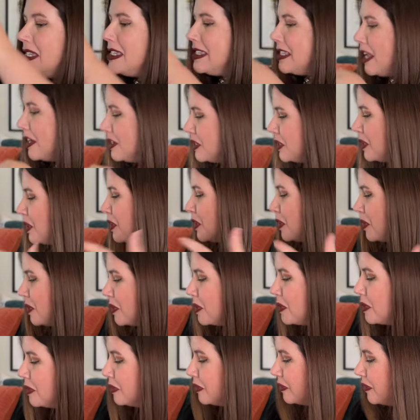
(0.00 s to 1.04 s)
such a
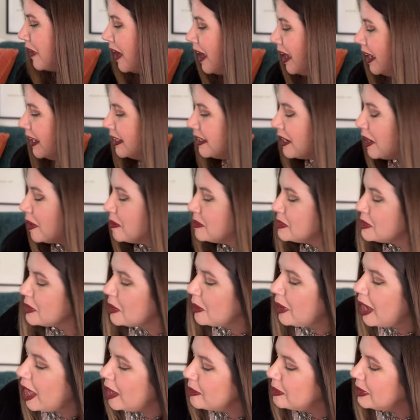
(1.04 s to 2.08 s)
cool find, and I'm
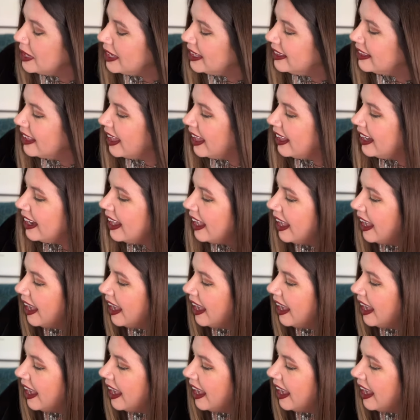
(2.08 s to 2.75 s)
so happy that